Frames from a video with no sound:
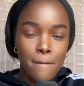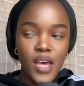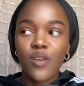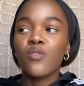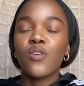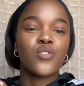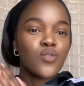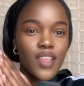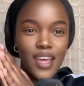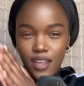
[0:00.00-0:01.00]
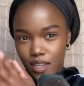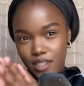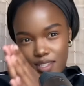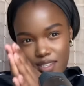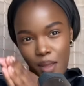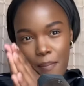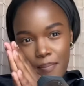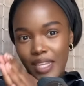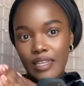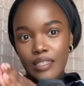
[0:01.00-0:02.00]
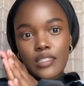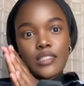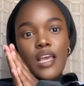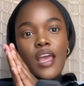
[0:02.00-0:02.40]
I don't know how true that is. Please,